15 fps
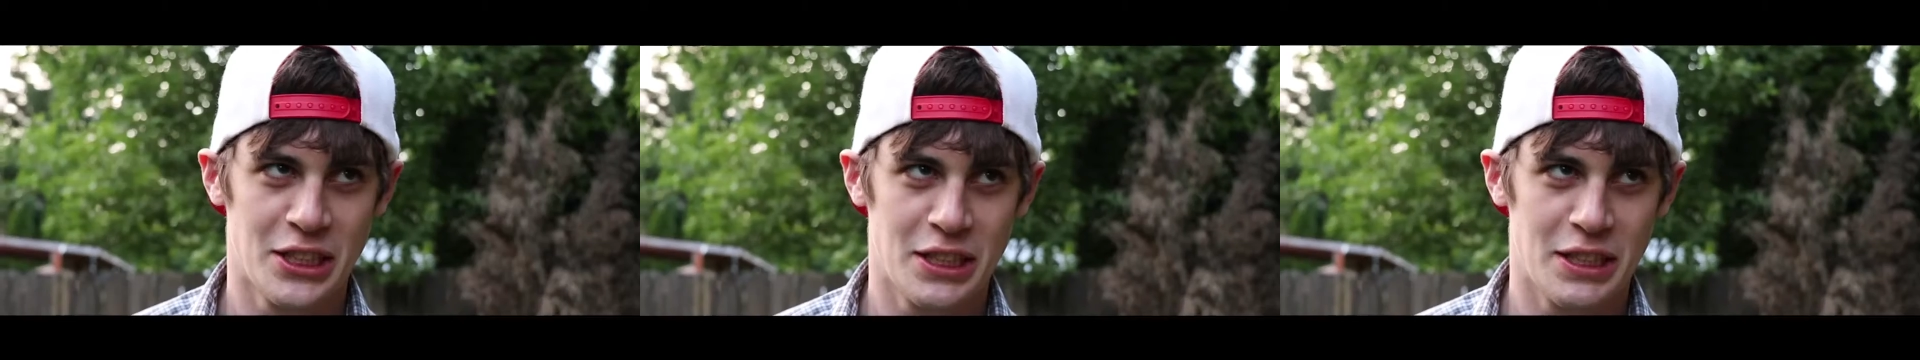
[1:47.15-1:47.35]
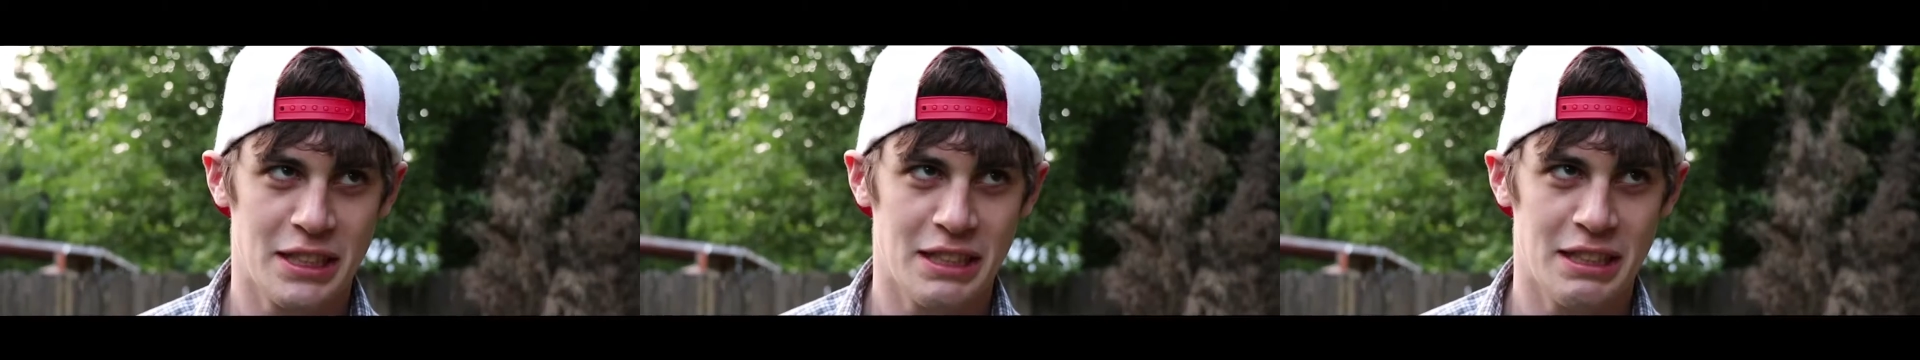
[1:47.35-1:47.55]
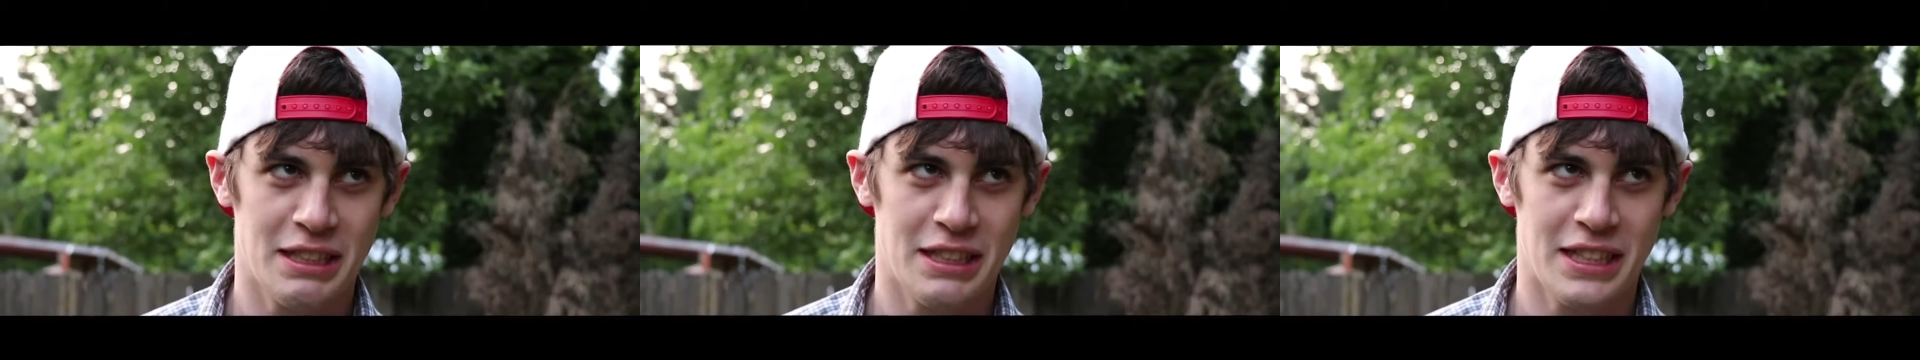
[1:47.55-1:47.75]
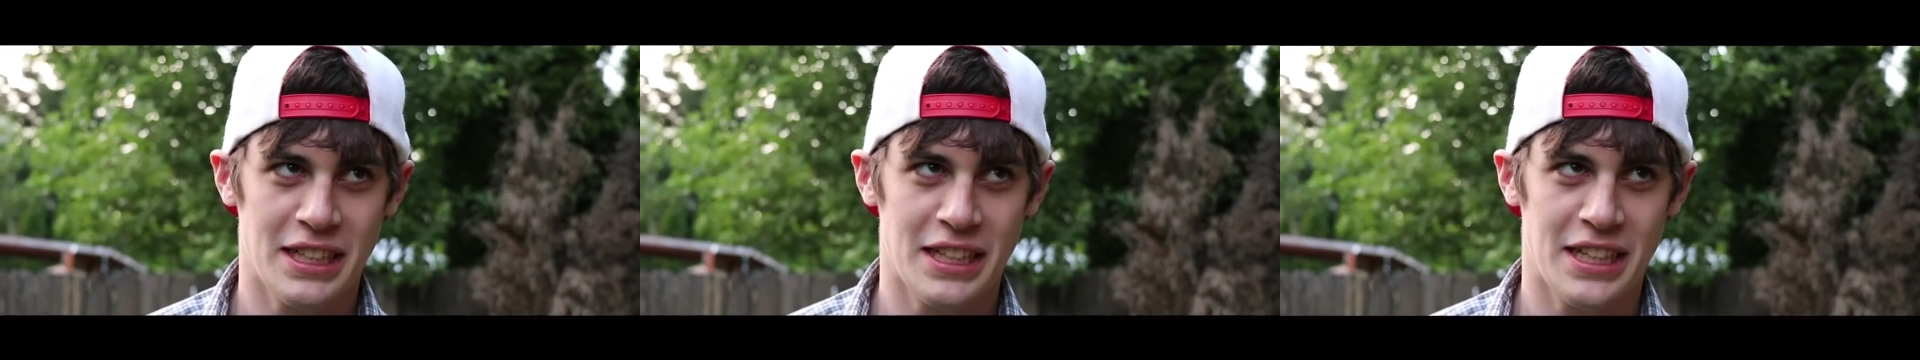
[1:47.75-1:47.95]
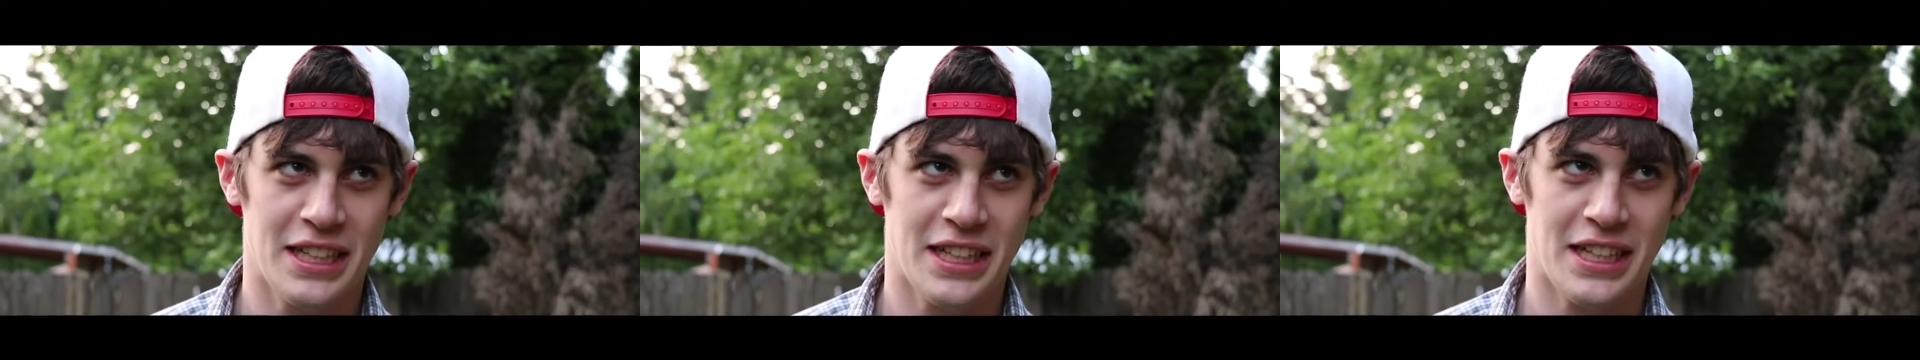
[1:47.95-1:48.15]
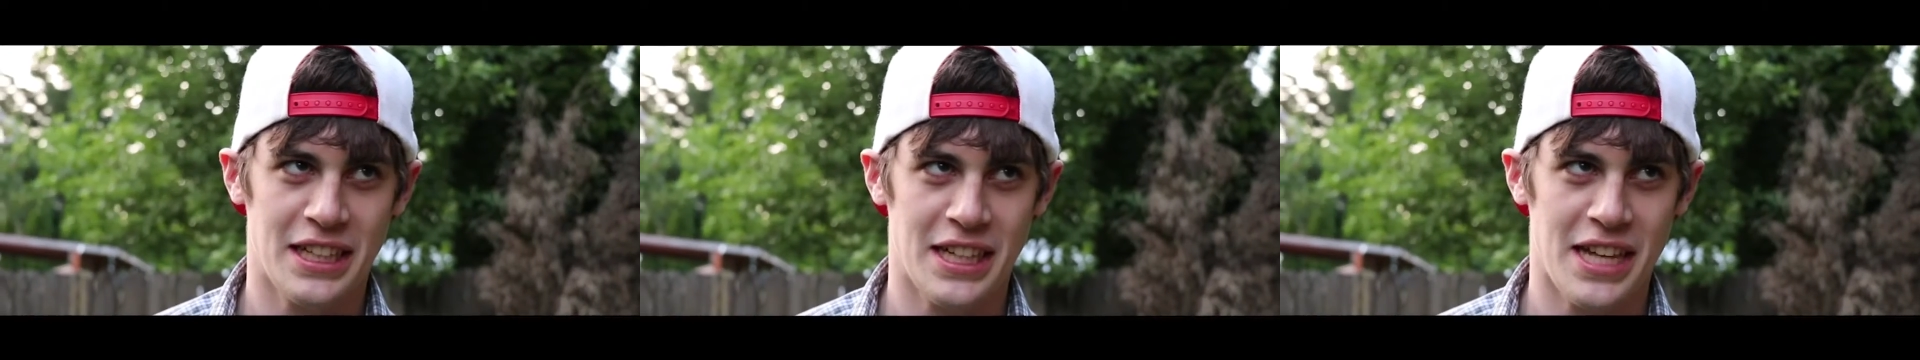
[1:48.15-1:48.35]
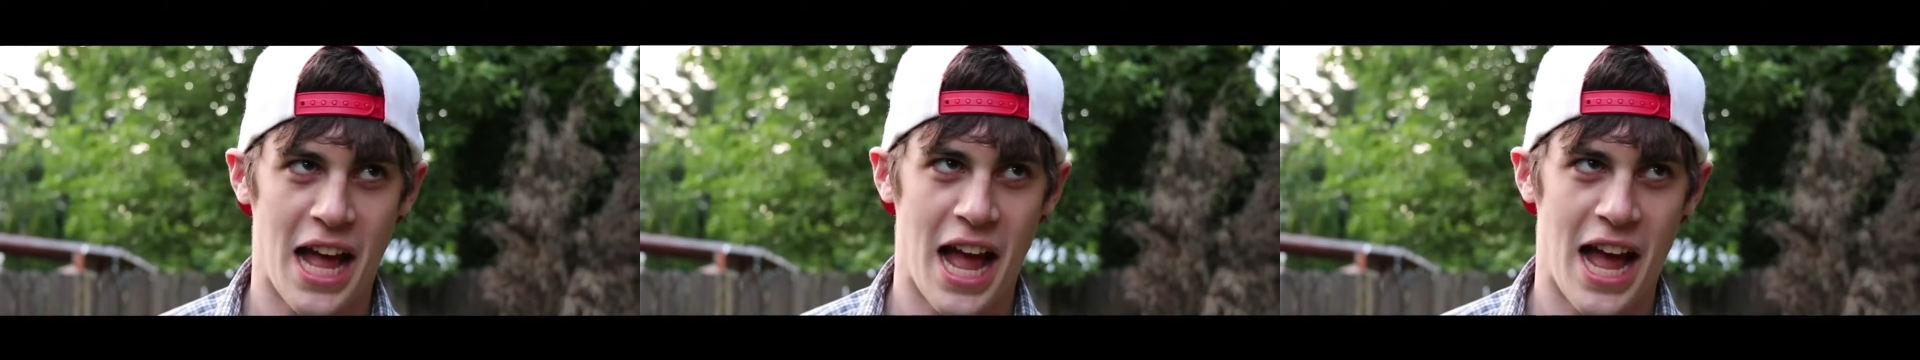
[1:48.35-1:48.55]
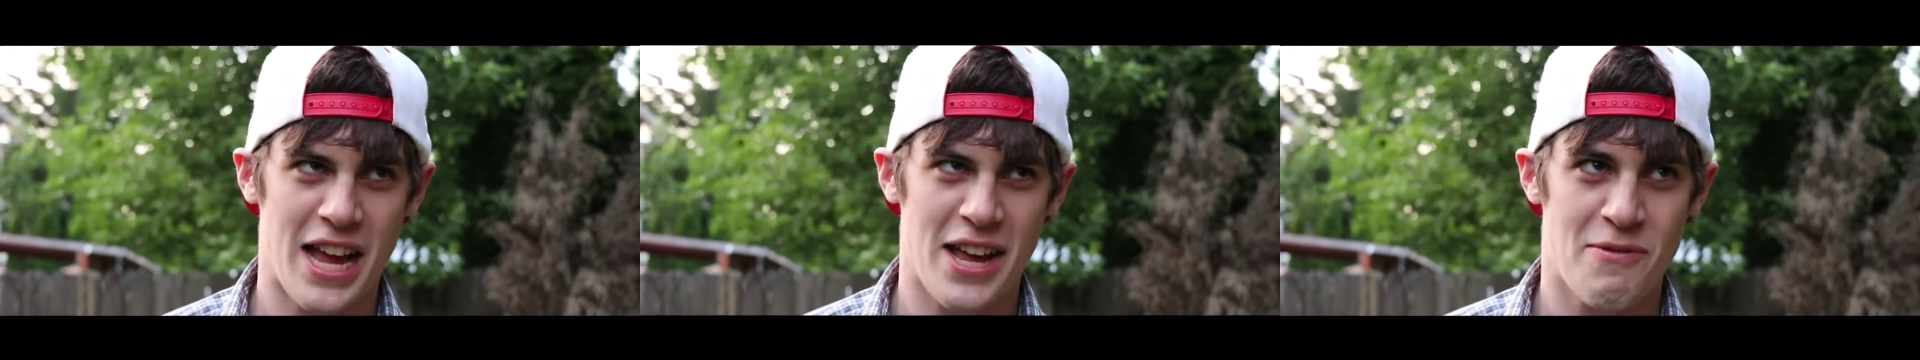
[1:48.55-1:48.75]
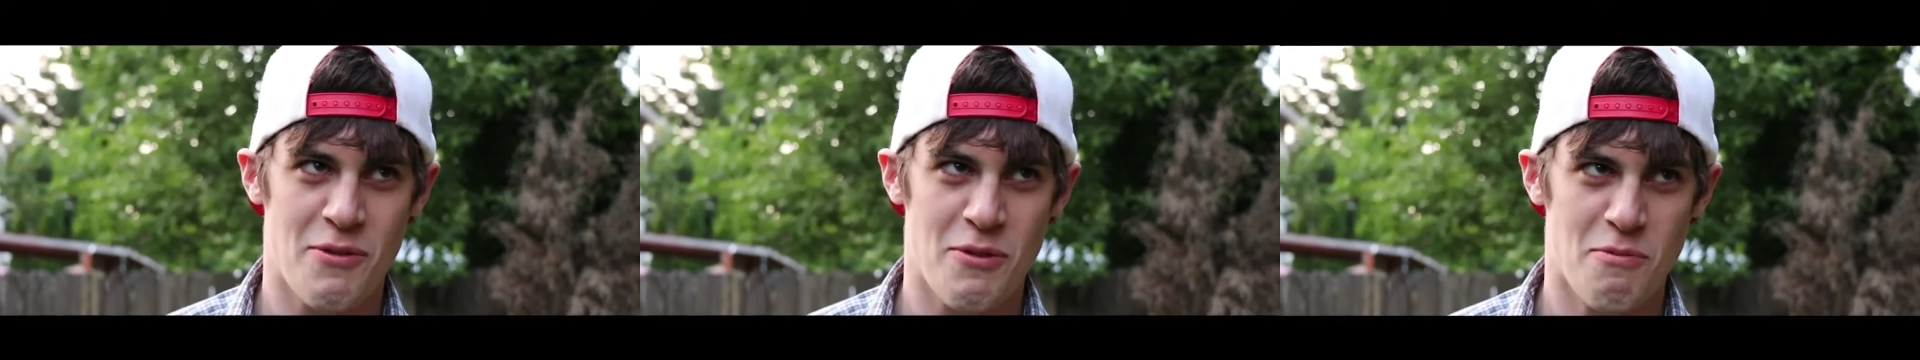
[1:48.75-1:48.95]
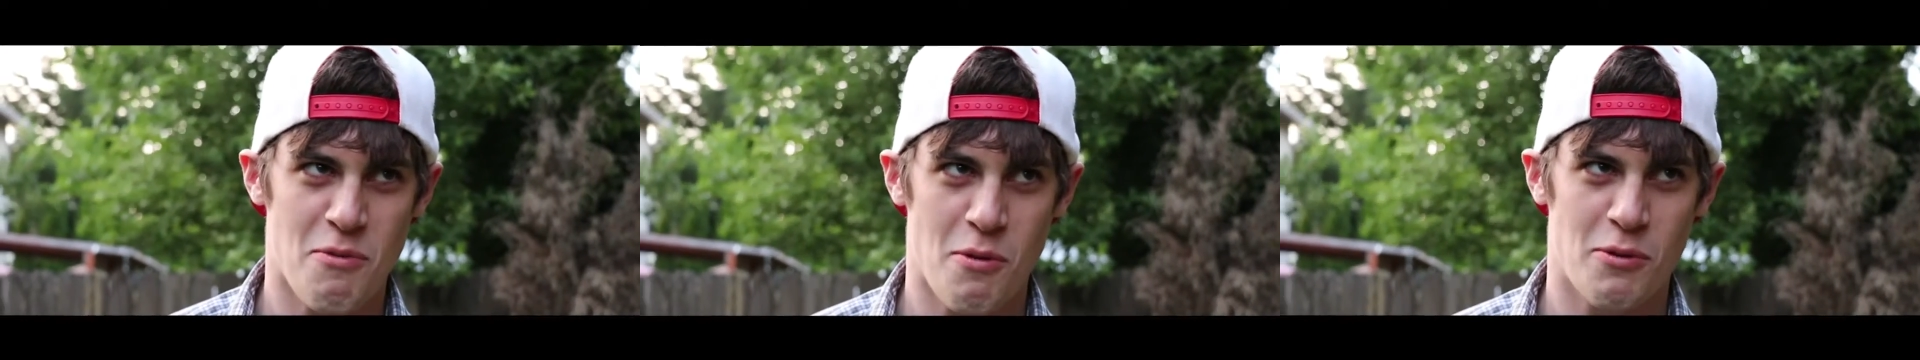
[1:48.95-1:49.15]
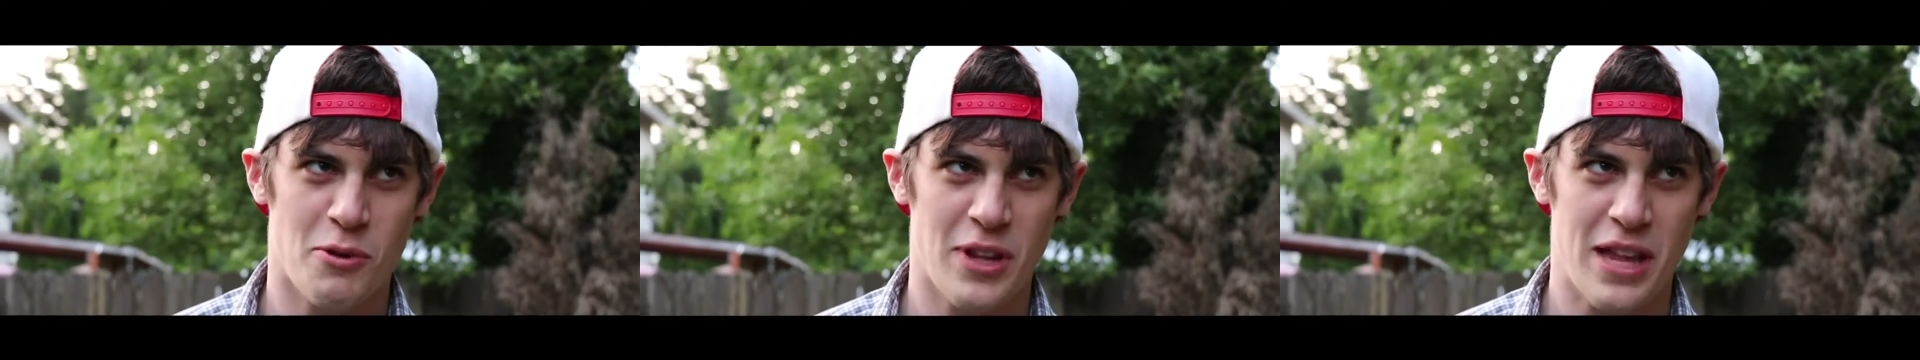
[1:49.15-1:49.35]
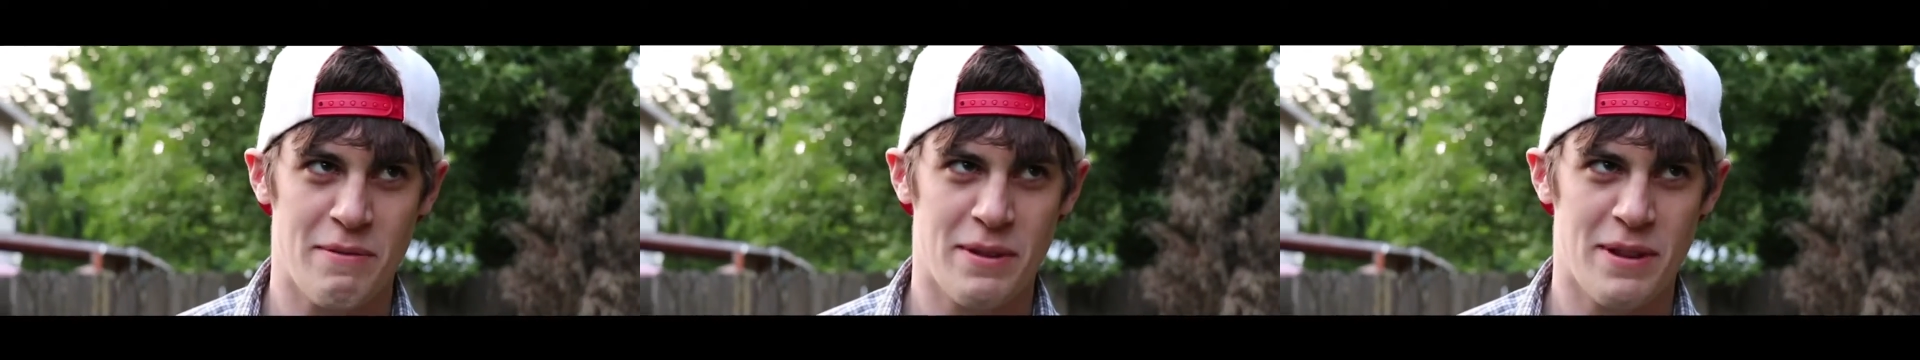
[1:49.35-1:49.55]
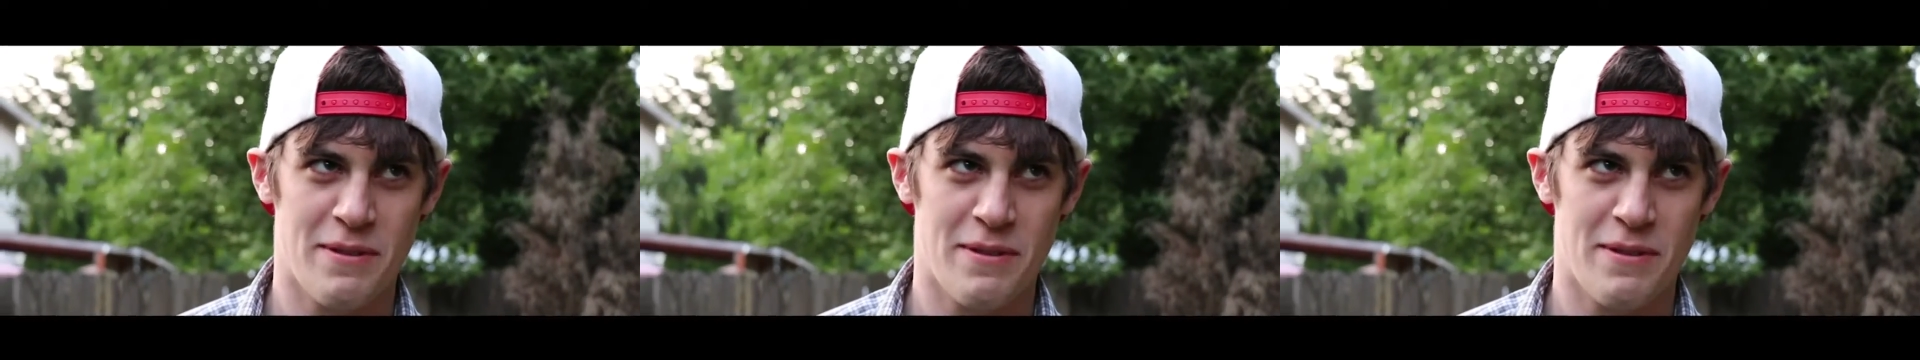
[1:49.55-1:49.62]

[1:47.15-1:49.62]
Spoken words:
to be on camera or in front of a crowd.